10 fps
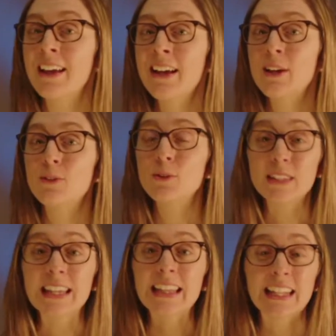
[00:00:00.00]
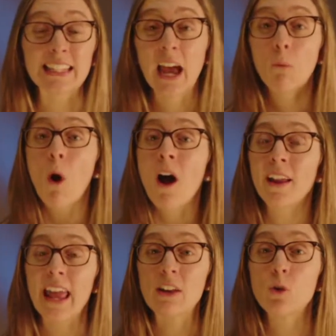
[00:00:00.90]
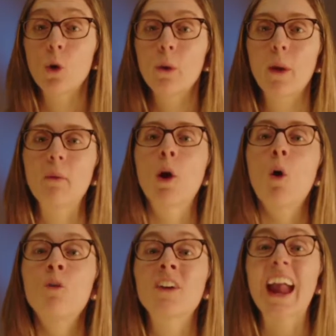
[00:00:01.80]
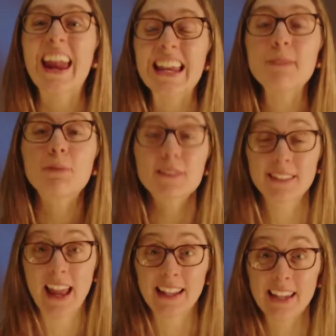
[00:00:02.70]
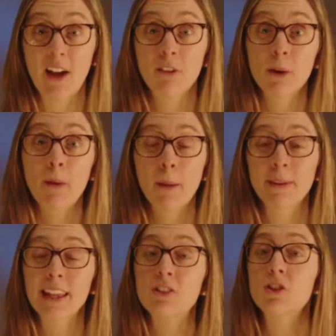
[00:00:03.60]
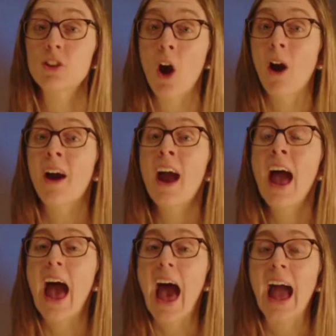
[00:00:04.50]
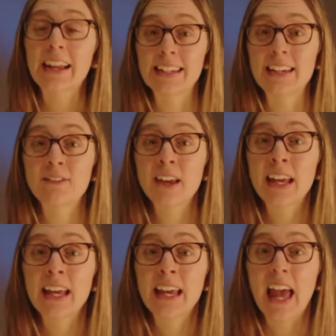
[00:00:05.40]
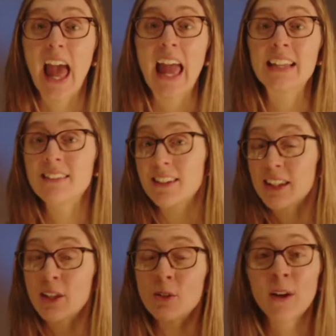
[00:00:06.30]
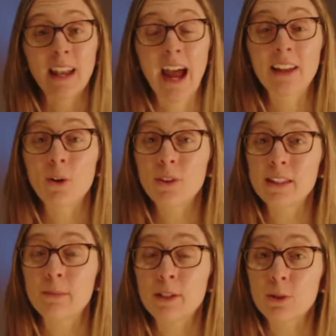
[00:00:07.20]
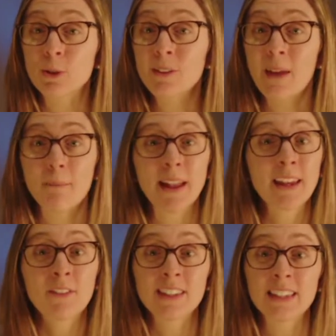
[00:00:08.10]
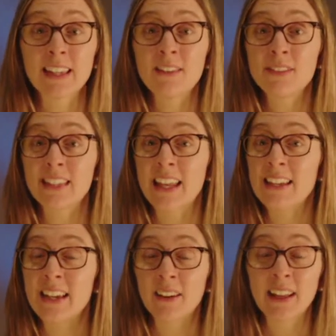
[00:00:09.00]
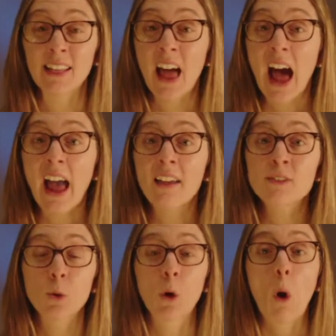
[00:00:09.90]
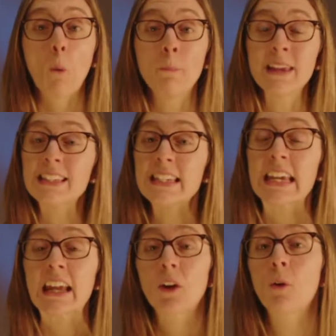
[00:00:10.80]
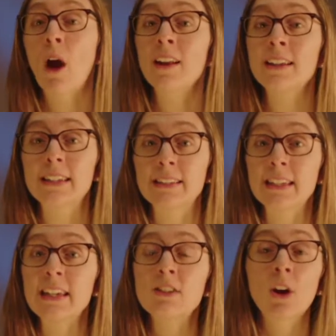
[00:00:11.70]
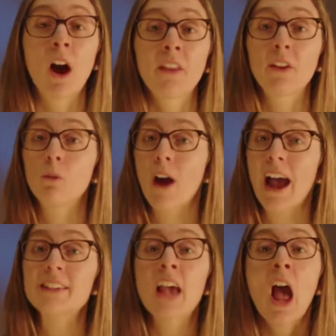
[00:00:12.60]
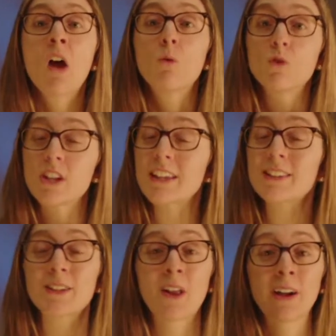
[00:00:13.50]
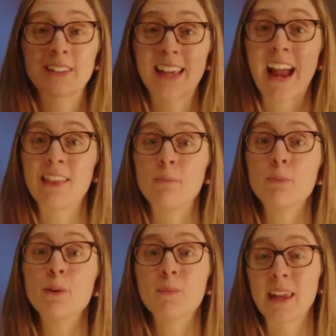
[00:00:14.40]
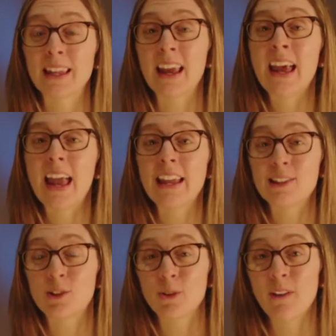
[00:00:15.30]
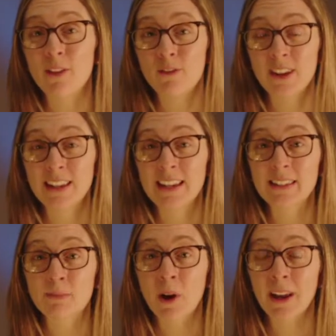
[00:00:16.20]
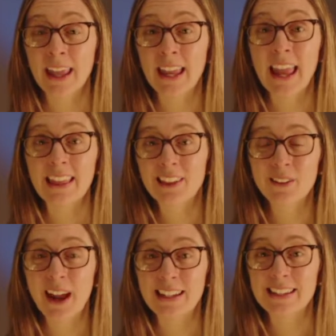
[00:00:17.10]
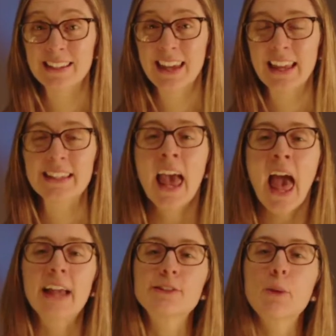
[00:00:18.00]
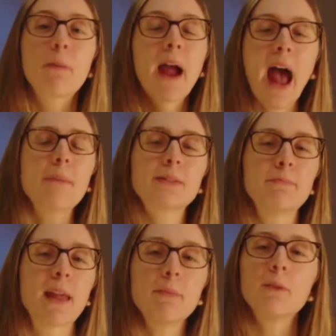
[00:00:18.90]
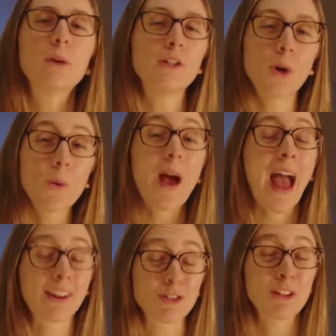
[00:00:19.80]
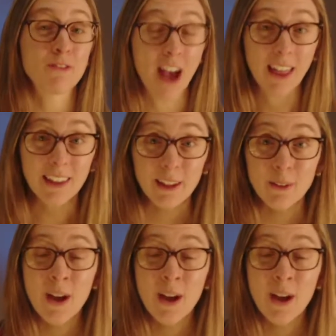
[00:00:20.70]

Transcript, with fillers: New Zealand, Taiwan, and Norway, where over 80% of their populations are active. And you and I know this to be true that many of us live sedentary lives, or obesity and chronic disease are on the rise just alongside the booming industry of the fitness market in the United States. And so perhaps maybe we don't actually value